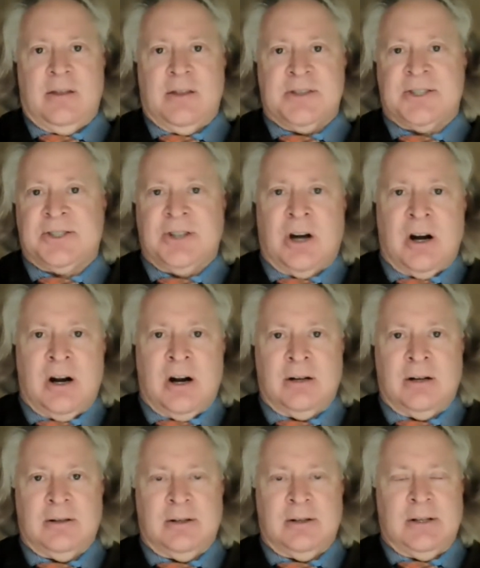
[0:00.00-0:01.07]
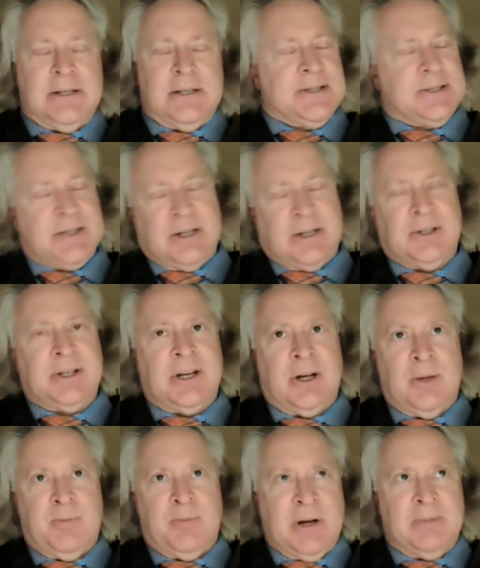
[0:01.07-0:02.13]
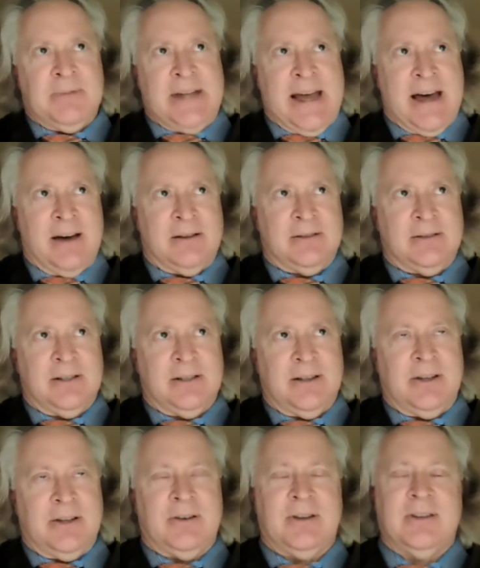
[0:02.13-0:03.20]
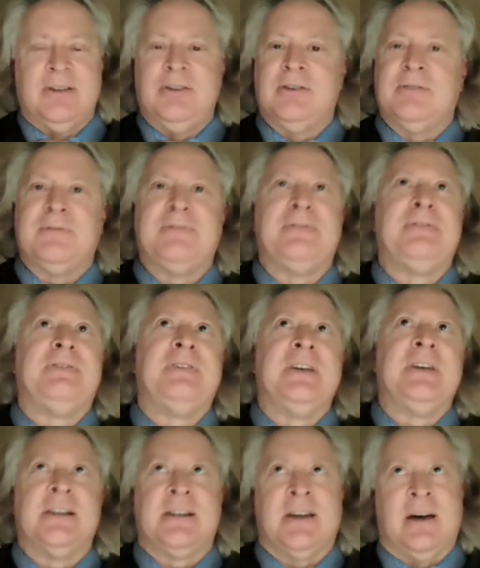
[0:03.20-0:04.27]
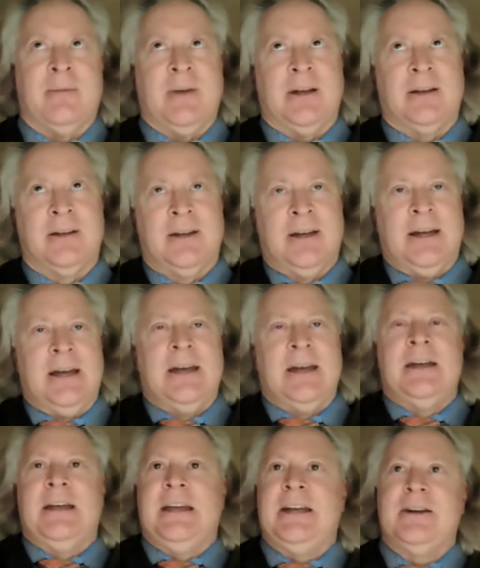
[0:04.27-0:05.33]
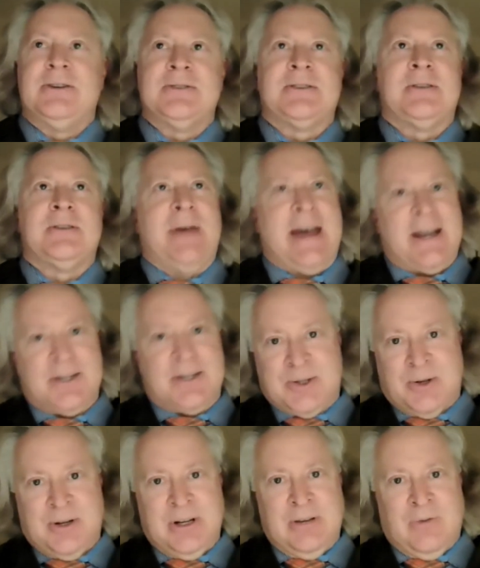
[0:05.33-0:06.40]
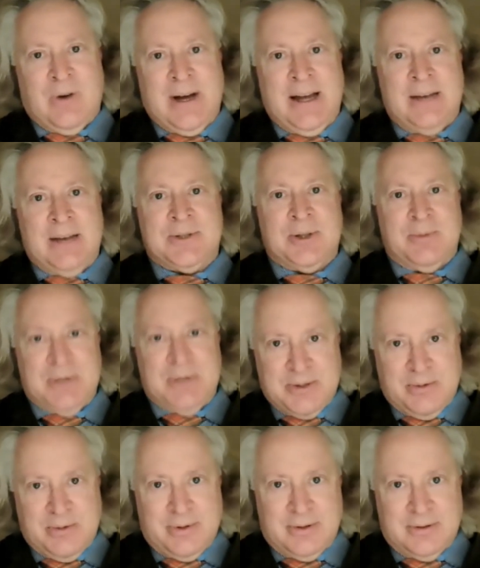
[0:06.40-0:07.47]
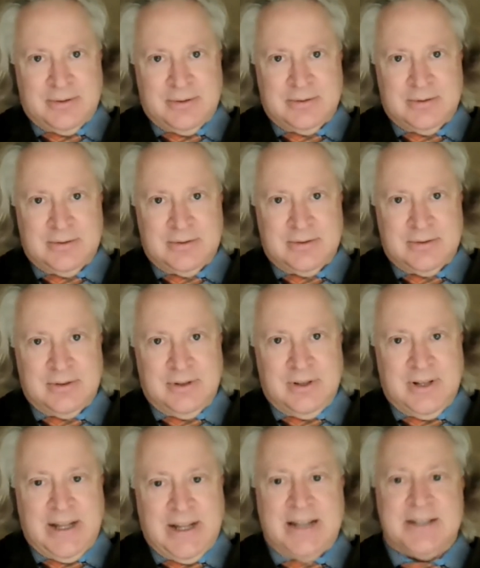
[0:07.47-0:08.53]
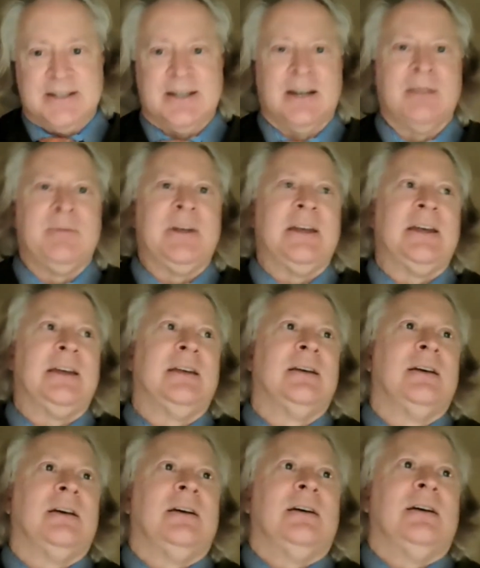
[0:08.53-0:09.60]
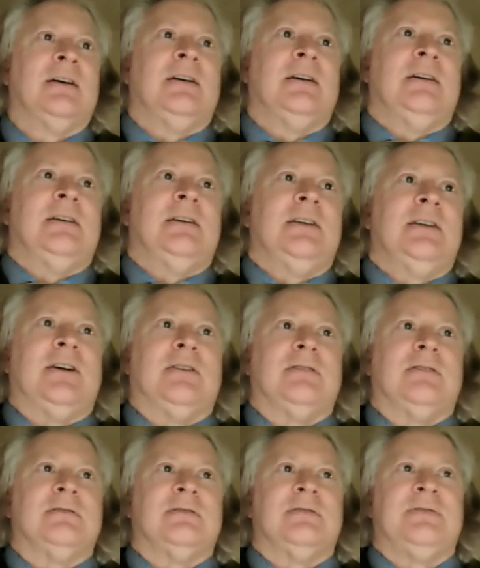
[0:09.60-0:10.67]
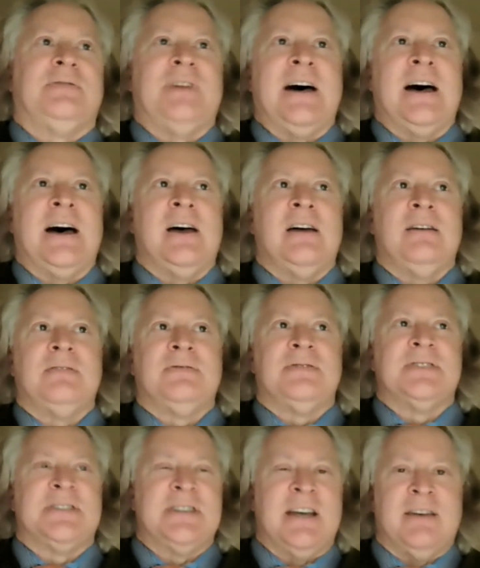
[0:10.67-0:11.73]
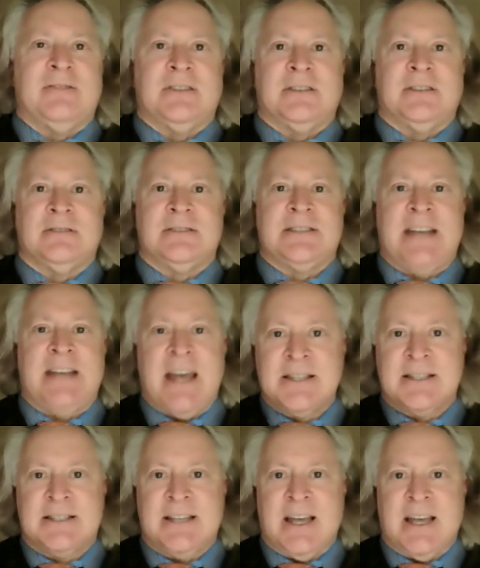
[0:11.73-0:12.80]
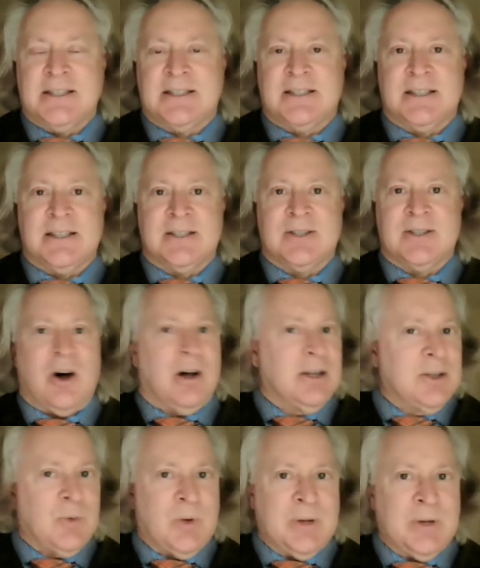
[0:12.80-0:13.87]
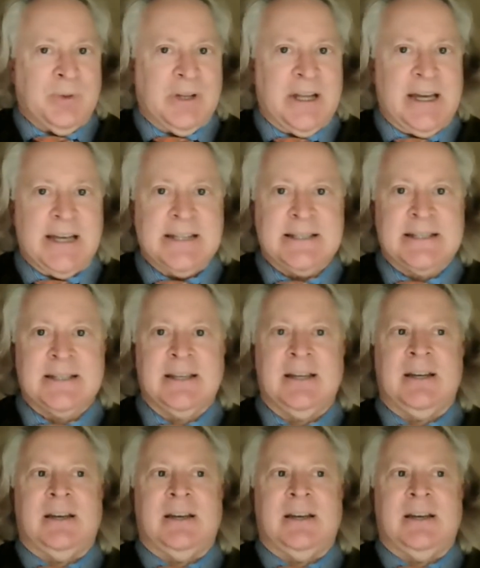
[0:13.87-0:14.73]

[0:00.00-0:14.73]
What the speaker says: star start looking all bummed out, and you can feel it coming. Here's the backstory of why I'm so miserable. And it's going to be, 5, 7, 10 sentences all in one place.